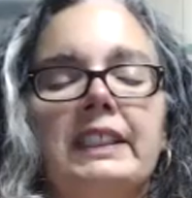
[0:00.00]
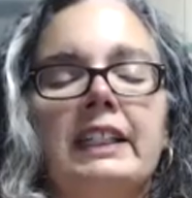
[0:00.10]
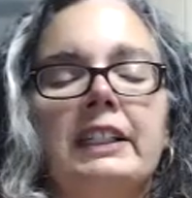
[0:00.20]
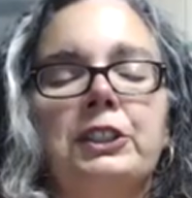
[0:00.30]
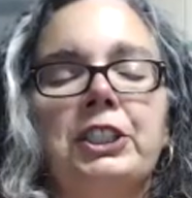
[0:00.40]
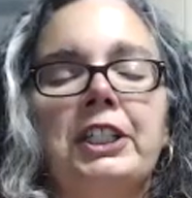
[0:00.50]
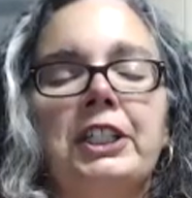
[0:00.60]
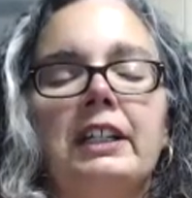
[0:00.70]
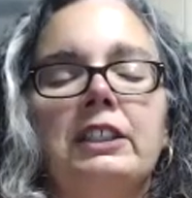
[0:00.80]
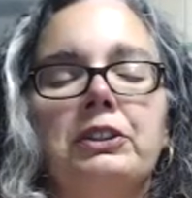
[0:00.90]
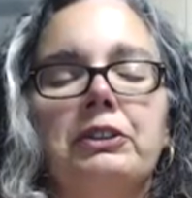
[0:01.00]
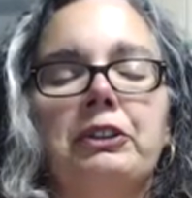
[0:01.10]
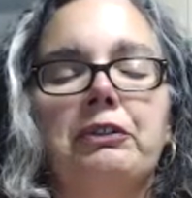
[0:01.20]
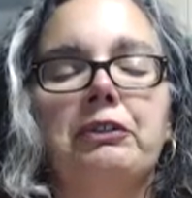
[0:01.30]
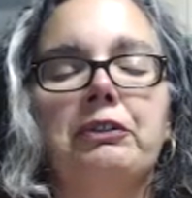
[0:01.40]
sitting in a chair,
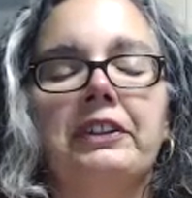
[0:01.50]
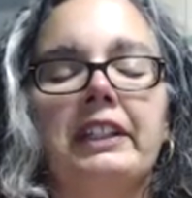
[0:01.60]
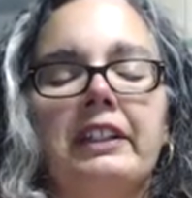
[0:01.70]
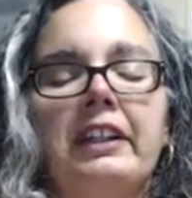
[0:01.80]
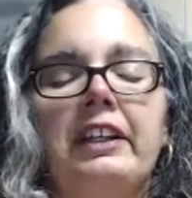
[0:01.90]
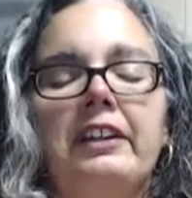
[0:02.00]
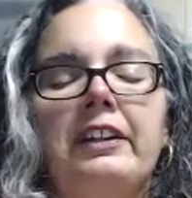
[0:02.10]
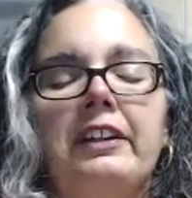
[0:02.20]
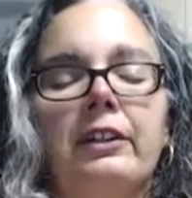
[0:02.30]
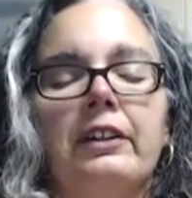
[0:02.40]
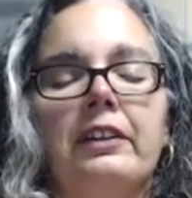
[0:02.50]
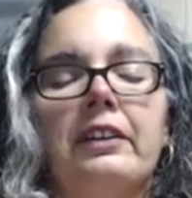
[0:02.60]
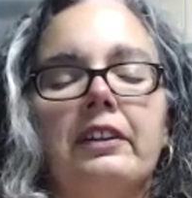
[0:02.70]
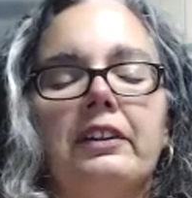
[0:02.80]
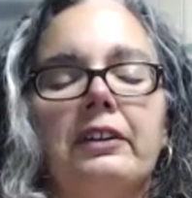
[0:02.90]
you'll feel the
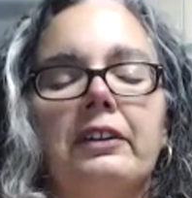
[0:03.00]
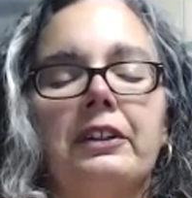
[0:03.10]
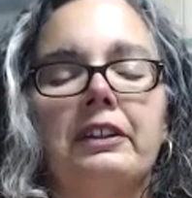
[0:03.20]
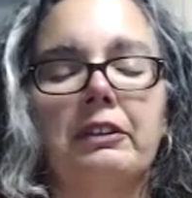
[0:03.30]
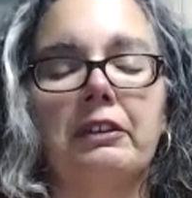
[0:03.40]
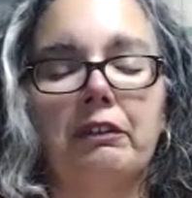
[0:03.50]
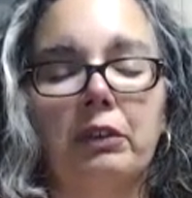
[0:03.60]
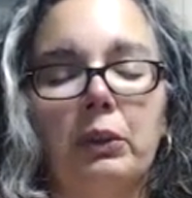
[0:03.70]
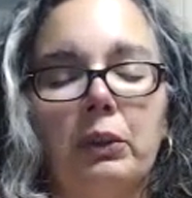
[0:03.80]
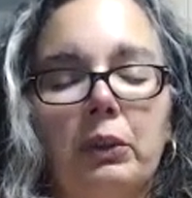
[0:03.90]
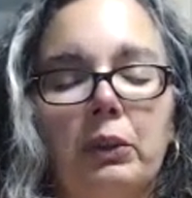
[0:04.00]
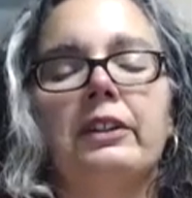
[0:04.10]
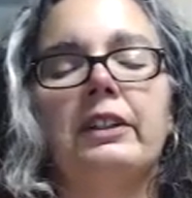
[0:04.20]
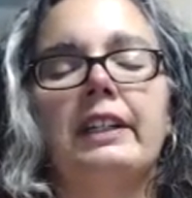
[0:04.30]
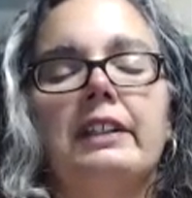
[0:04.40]
earth or the floor
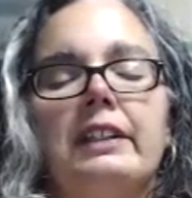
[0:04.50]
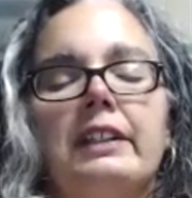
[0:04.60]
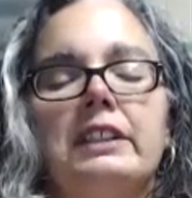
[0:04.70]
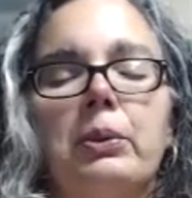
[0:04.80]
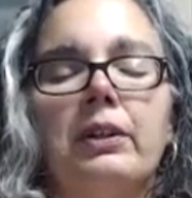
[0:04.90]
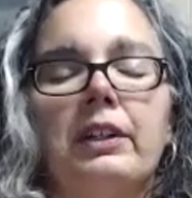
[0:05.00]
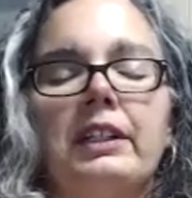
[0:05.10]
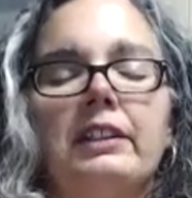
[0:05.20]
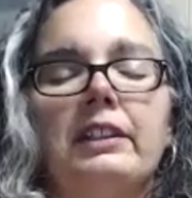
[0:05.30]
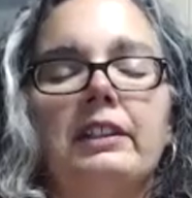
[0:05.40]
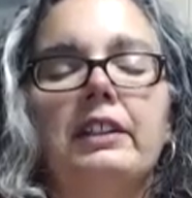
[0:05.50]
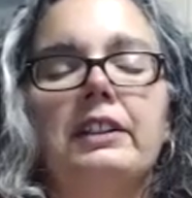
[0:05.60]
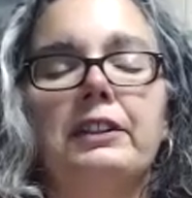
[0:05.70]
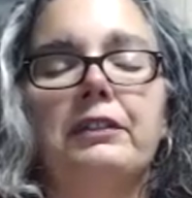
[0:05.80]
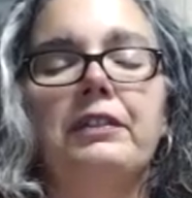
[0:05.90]
underneath supporting
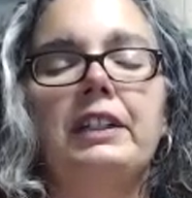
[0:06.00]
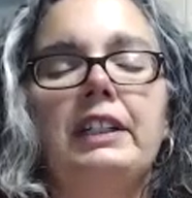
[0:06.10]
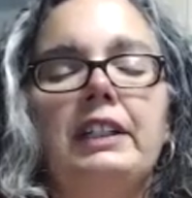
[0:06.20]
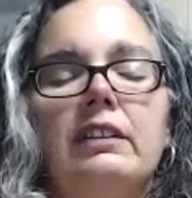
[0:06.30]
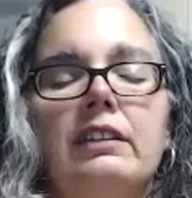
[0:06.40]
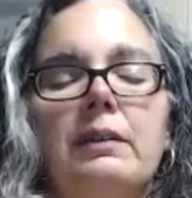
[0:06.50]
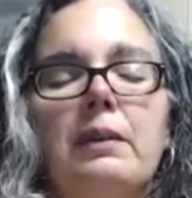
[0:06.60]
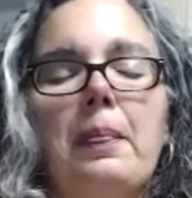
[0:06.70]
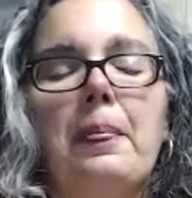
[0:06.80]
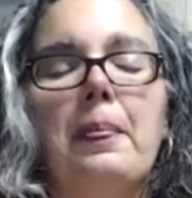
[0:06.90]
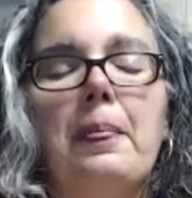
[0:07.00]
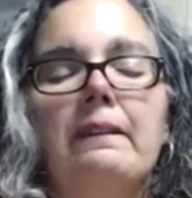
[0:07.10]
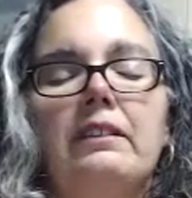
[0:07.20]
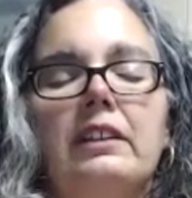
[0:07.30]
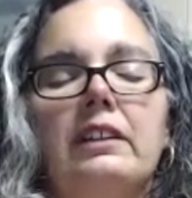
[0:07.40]
your feet.
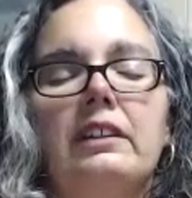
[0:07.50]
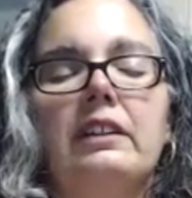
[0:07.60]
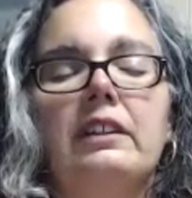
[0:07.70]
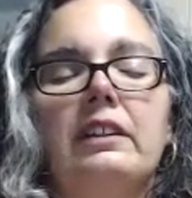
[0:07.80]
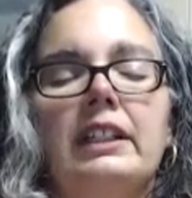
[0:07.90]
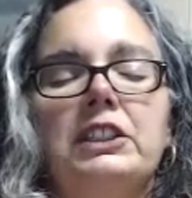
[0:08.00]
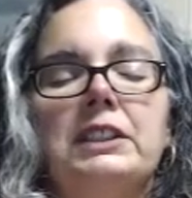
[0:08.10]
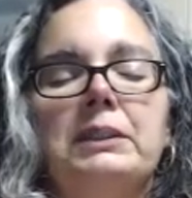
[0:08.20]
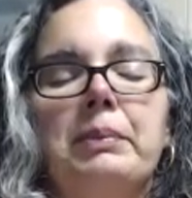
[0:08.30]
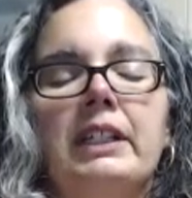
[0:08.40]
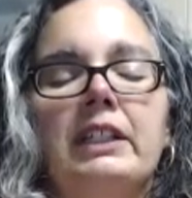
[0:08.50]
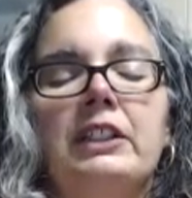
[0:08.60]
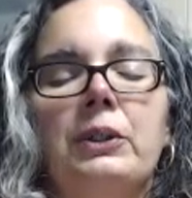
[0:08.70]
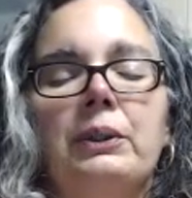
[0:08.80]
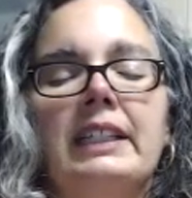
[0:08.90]
And just begin
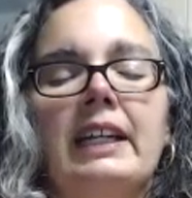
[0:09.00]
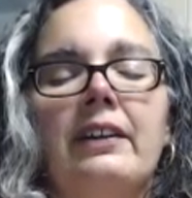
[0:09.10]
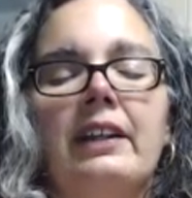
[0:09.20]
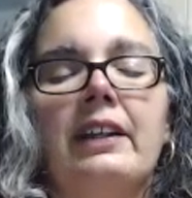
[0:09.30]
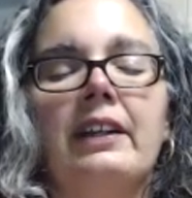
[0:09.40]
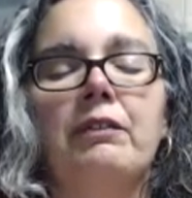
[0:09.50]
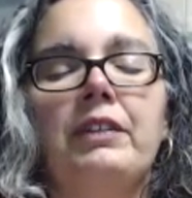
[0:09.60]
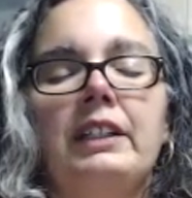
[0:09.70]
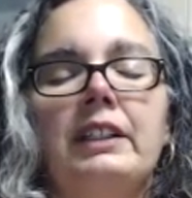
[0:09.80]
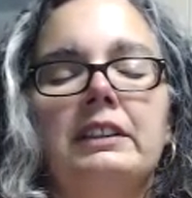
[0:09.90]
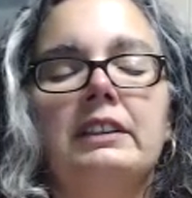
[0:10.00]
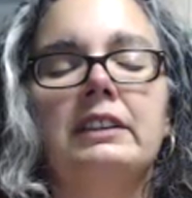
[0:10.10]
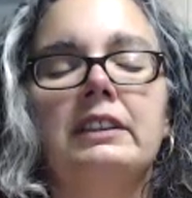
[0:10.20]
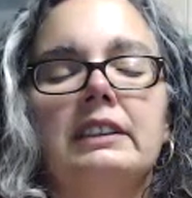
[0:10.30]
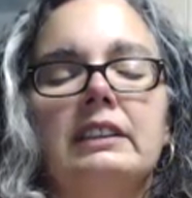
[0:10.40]
to notice how that
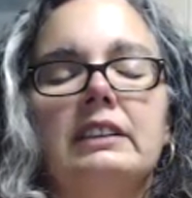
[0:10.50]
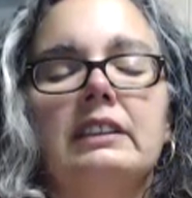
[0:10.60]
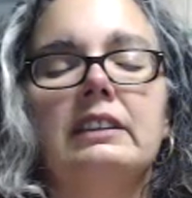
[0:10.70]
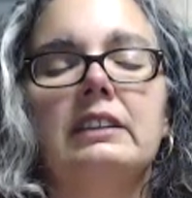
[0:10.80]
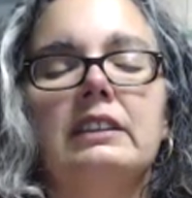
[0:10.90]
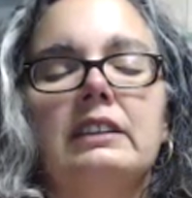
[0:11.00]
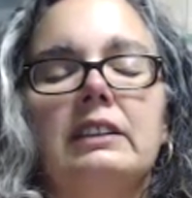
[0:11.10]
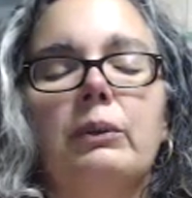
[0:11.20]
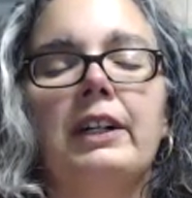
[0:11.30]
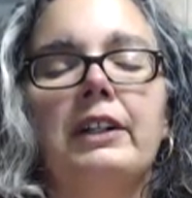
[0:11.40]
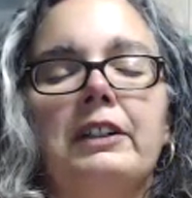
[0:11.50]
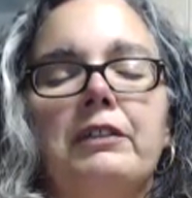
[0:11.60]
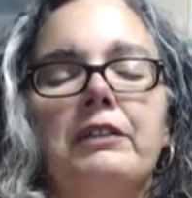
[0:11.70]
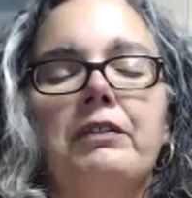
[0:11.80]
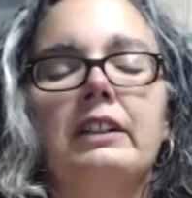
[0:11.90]
feels, where you
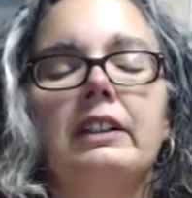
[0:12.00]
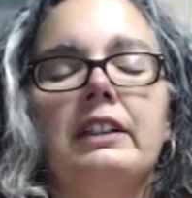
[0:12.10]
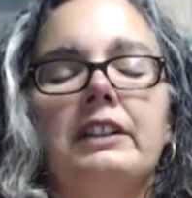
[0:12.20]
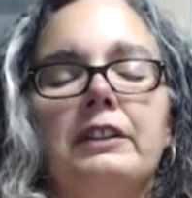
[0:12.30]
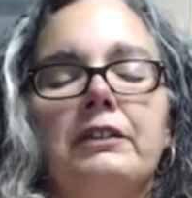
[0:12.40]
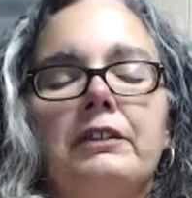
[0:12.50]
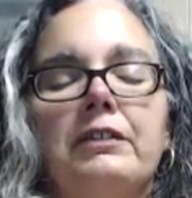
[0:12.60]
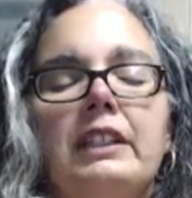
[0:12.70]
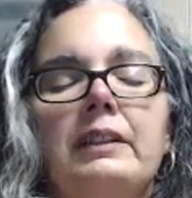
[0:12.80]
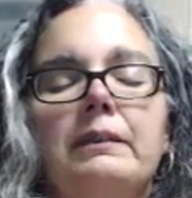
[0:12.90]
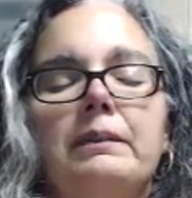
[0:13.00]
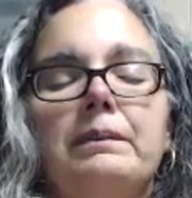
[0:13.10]
feel it in your feet.